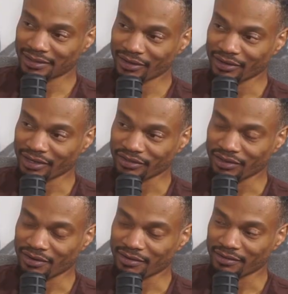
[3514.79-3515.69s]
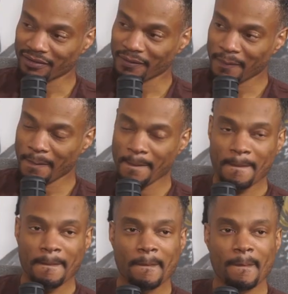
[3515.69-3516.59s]
that hurt out your heart nope
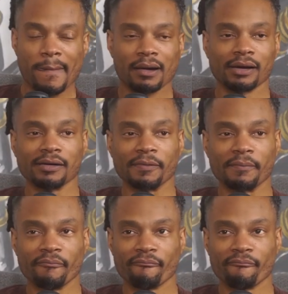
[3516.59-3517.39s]
um, you